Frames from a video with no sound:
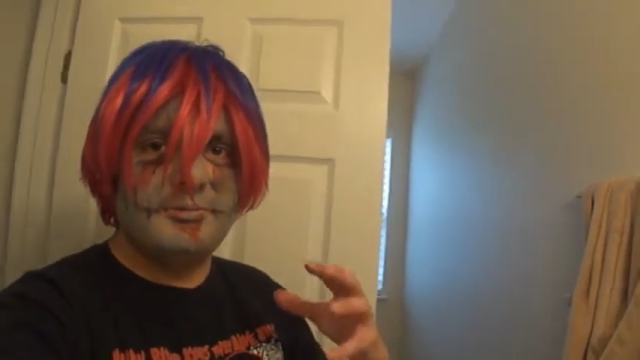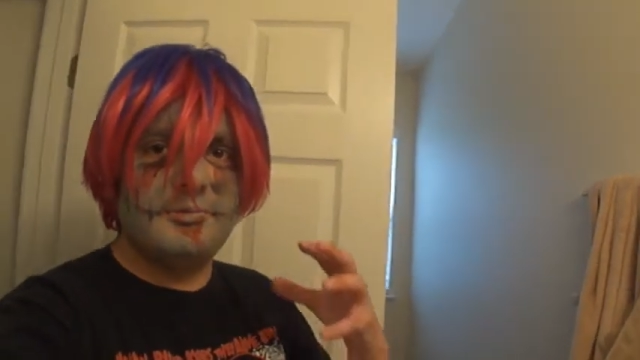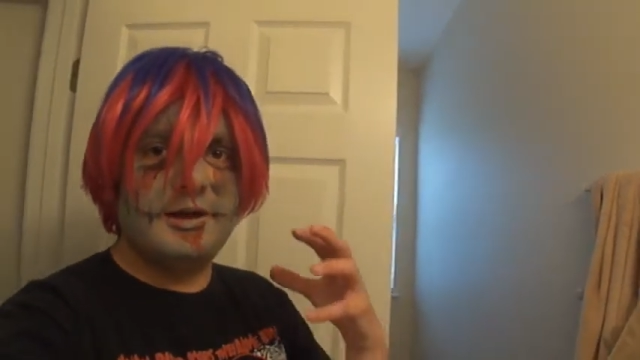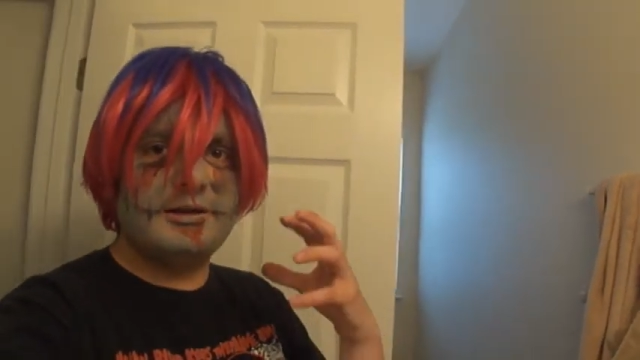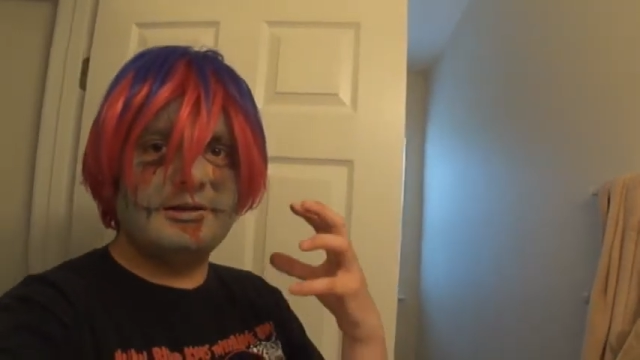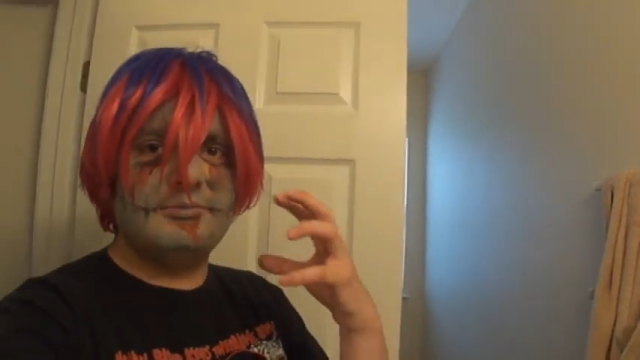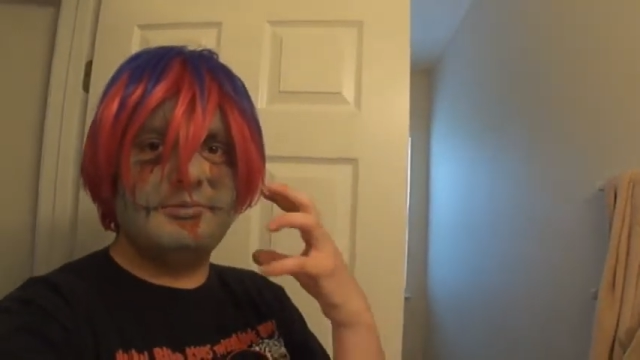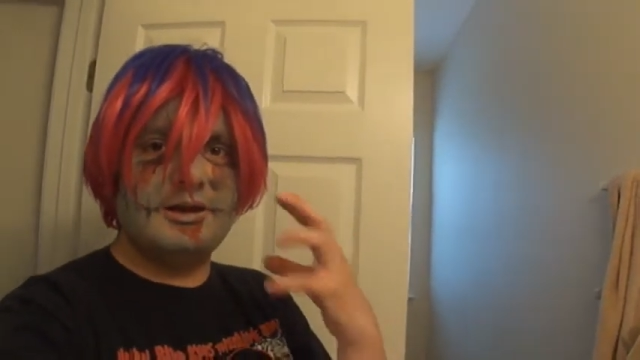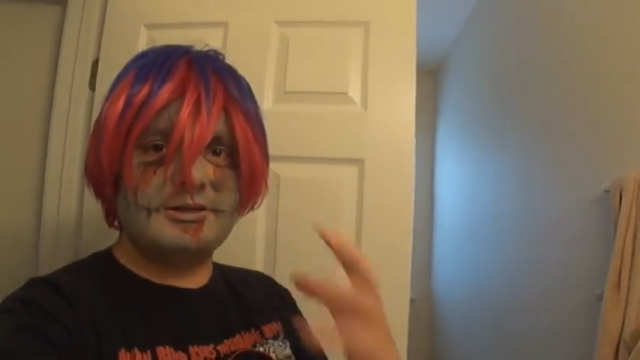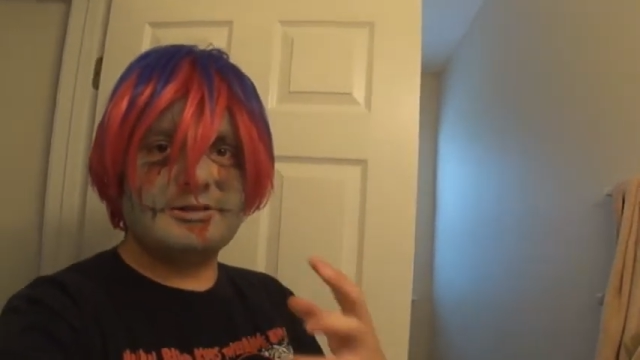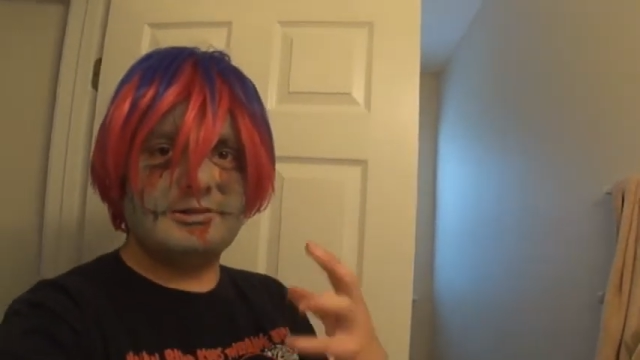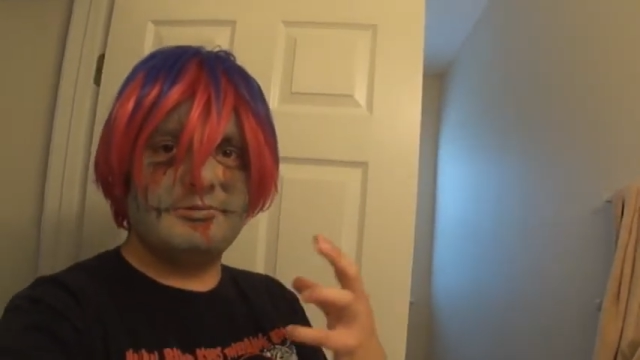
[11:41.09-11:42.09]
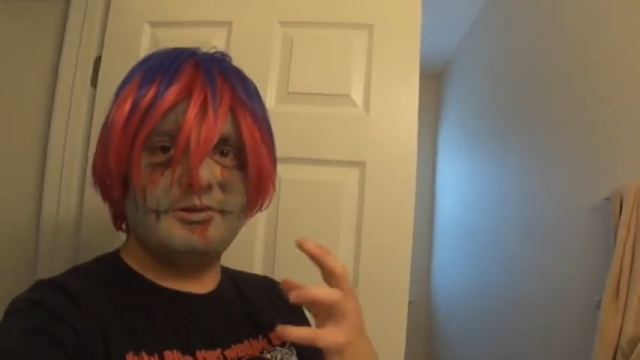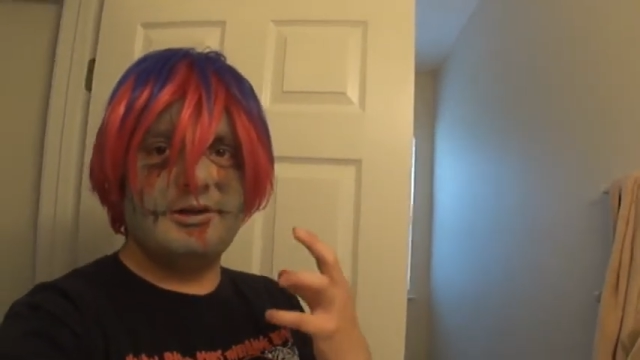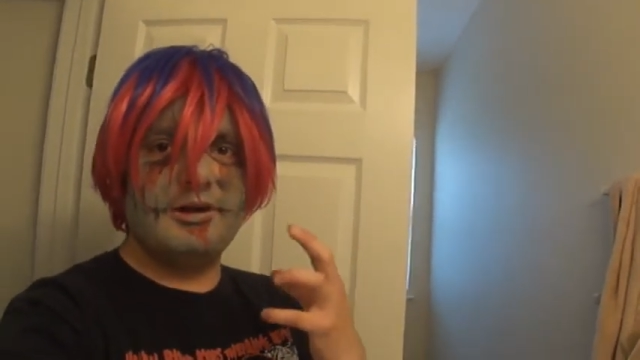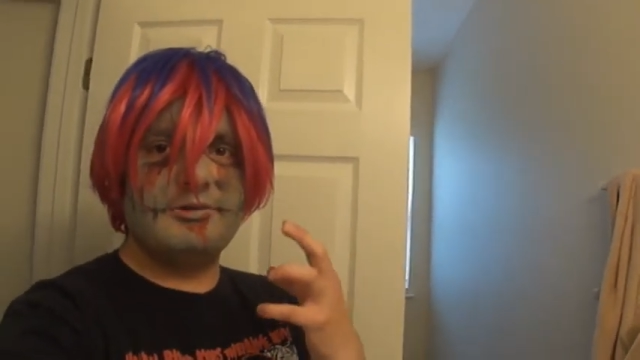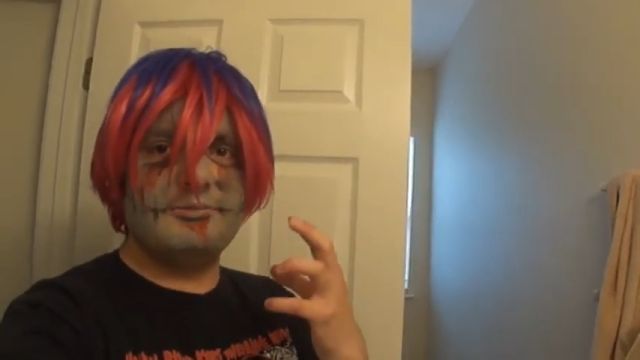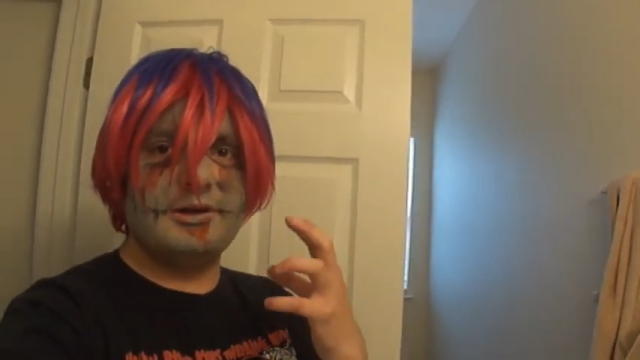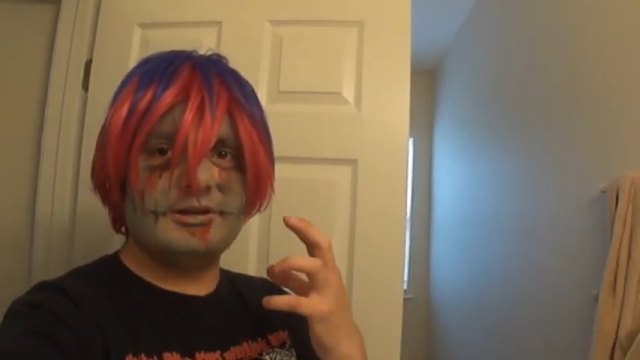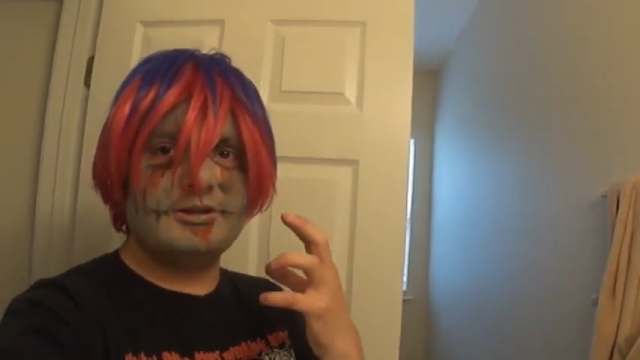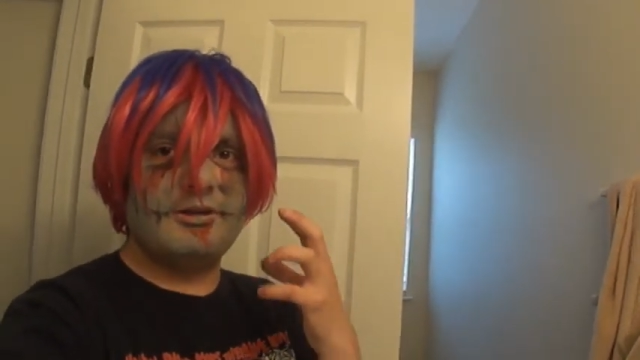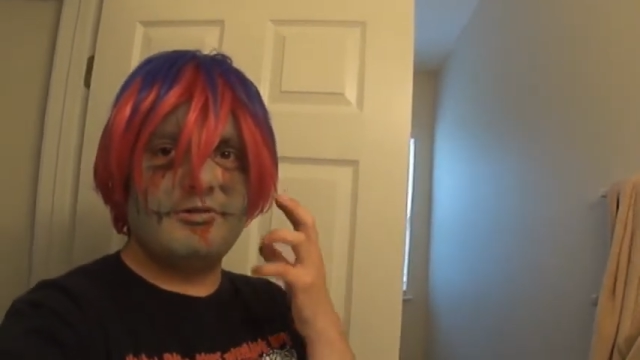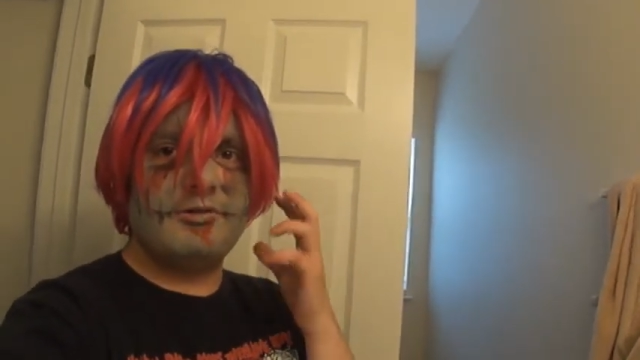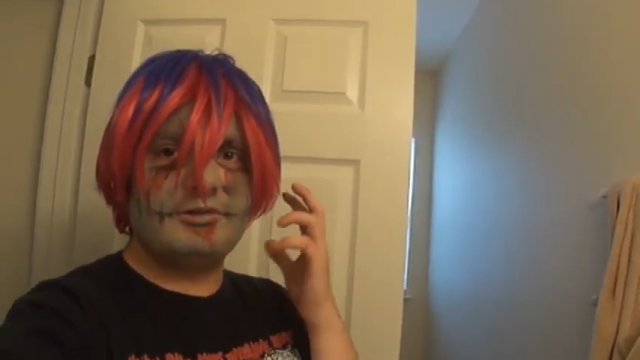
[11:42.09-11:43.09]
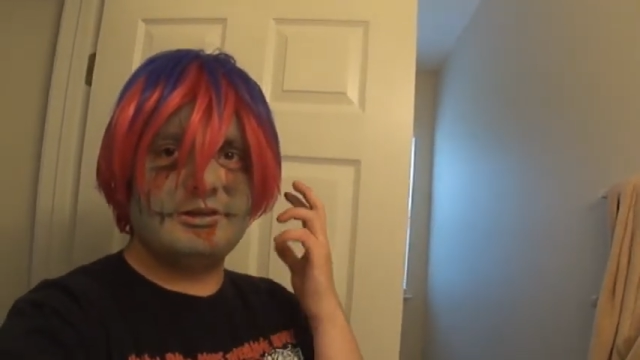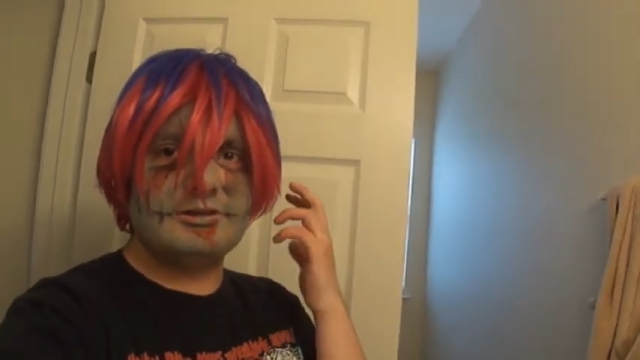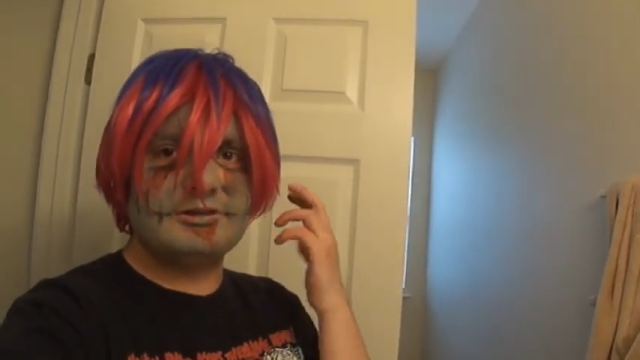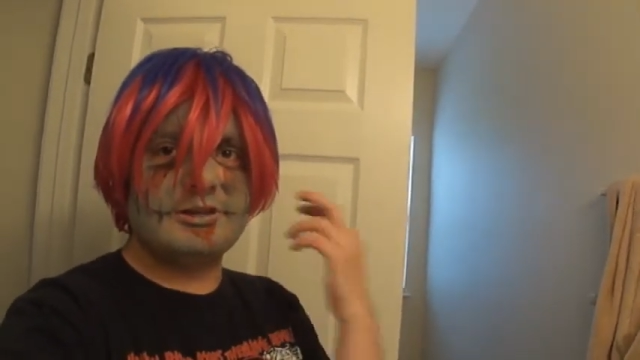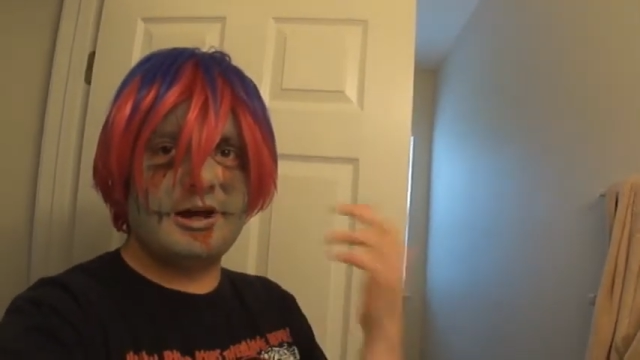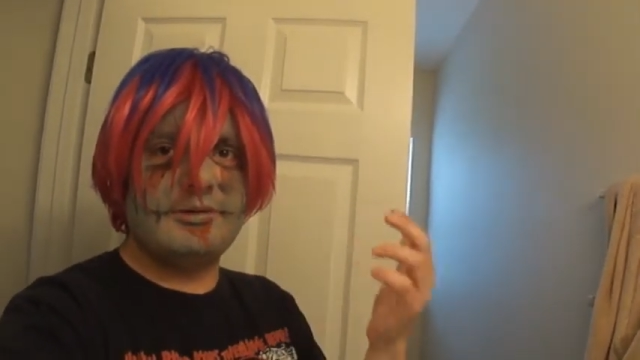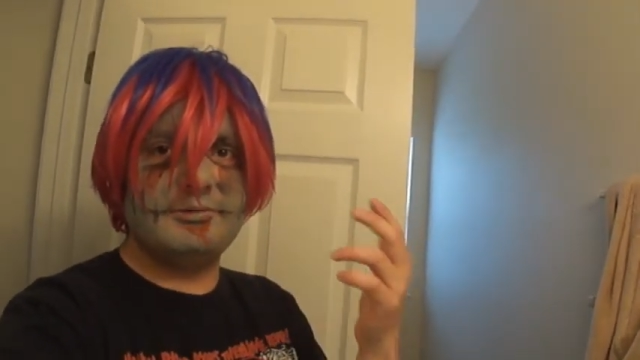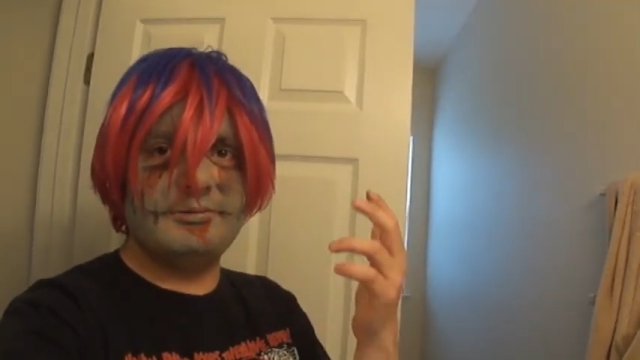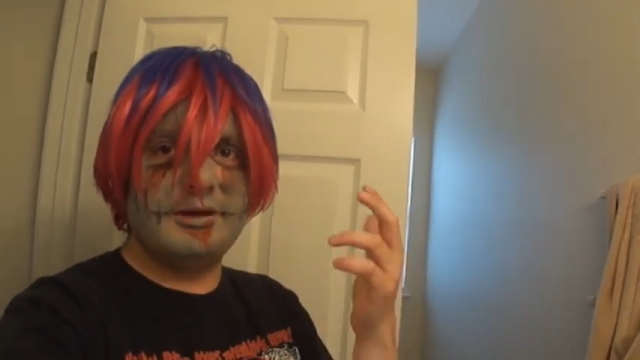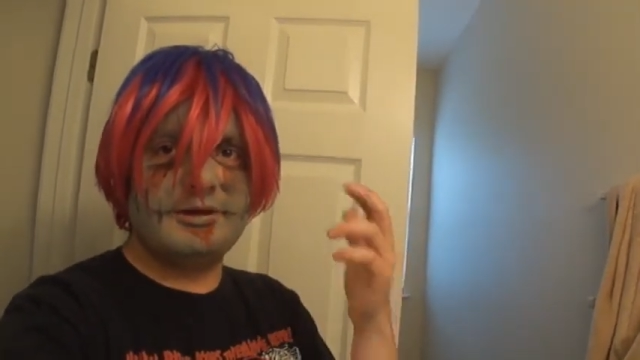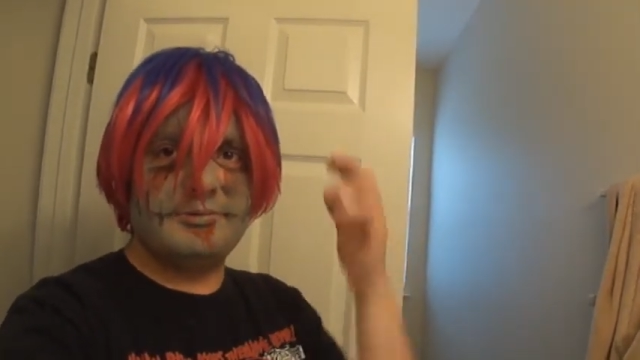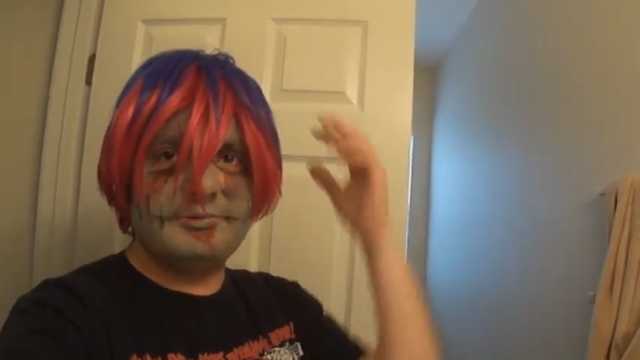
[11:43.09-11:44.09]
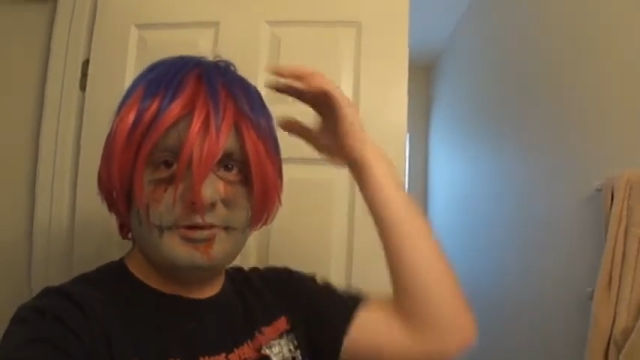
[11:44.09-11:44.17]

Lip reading: making a mess out of myself with this zombie makeup.